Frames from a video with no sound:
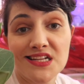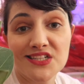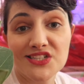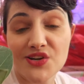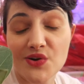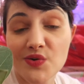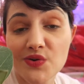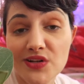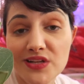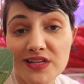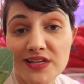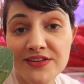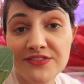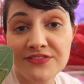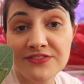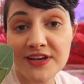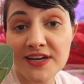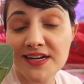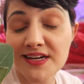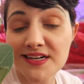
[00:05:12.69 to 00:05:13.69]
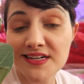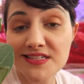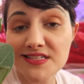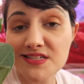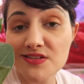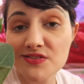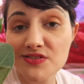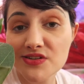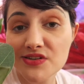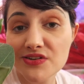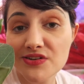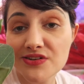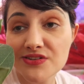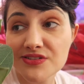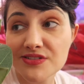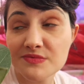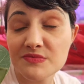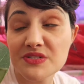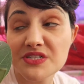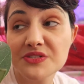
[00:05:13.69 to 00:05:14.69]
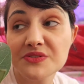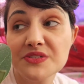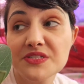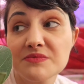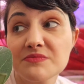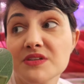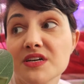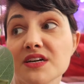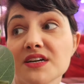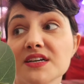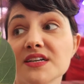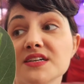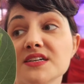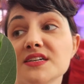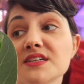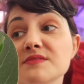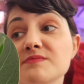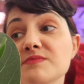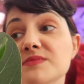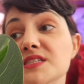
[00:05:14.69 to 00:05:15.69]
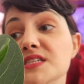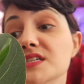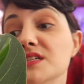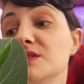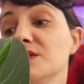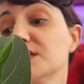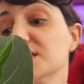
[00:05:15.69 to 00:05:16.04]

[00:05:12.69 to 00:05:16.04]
totally fine on his own to grow some roots, I'm not gonna deal